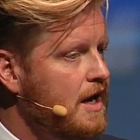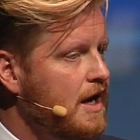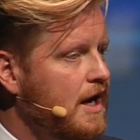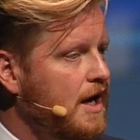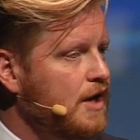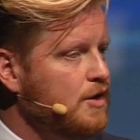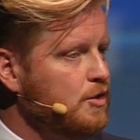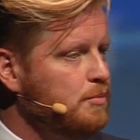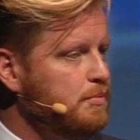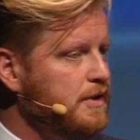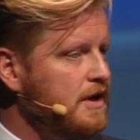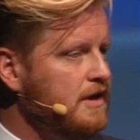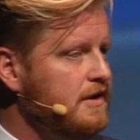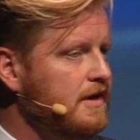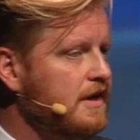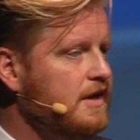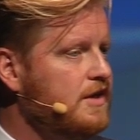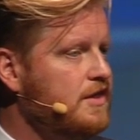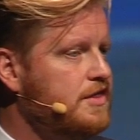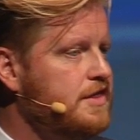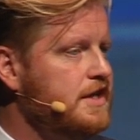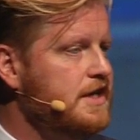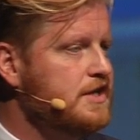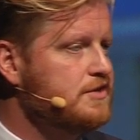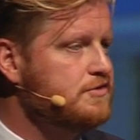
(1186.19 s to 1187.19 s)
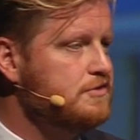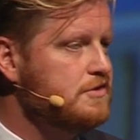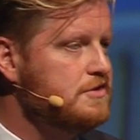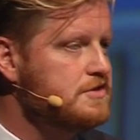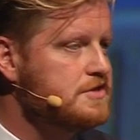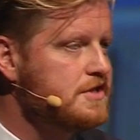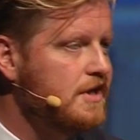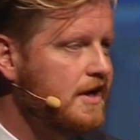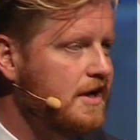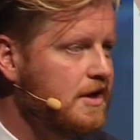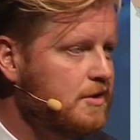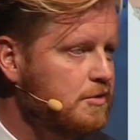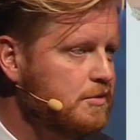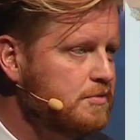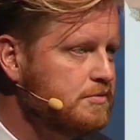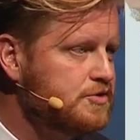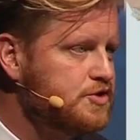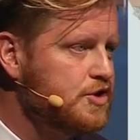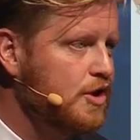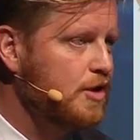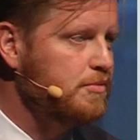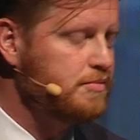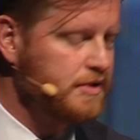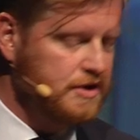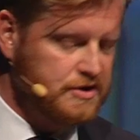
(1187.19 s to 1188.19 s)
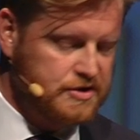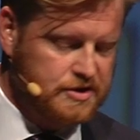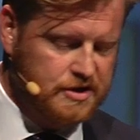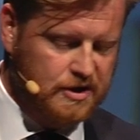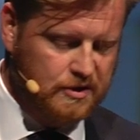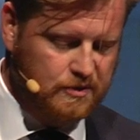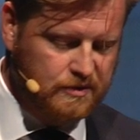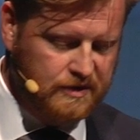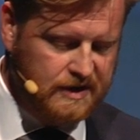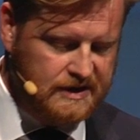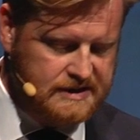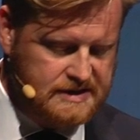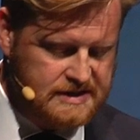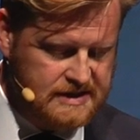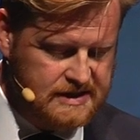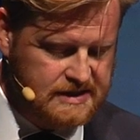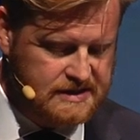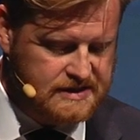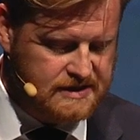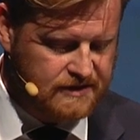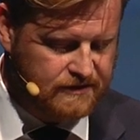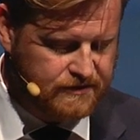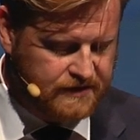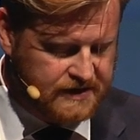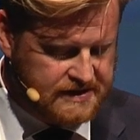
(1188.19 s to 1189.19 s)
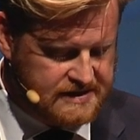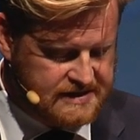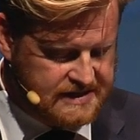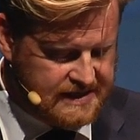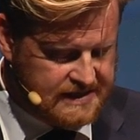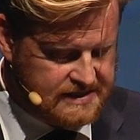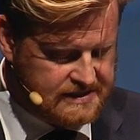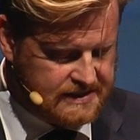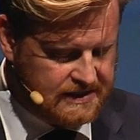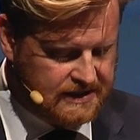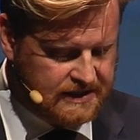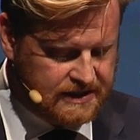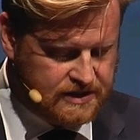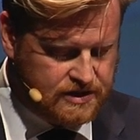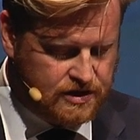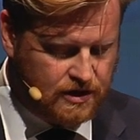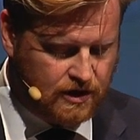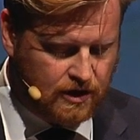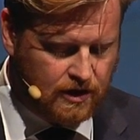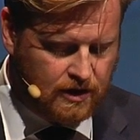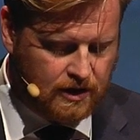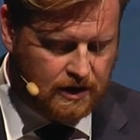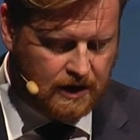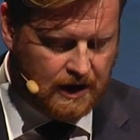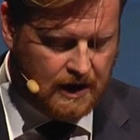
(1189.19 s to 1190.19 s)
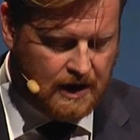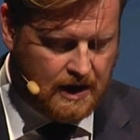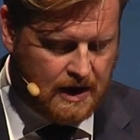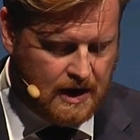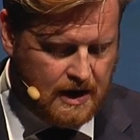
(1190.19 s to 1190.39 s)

Are you building cathedrals? Are you chopping stone? This is Francesca Letall.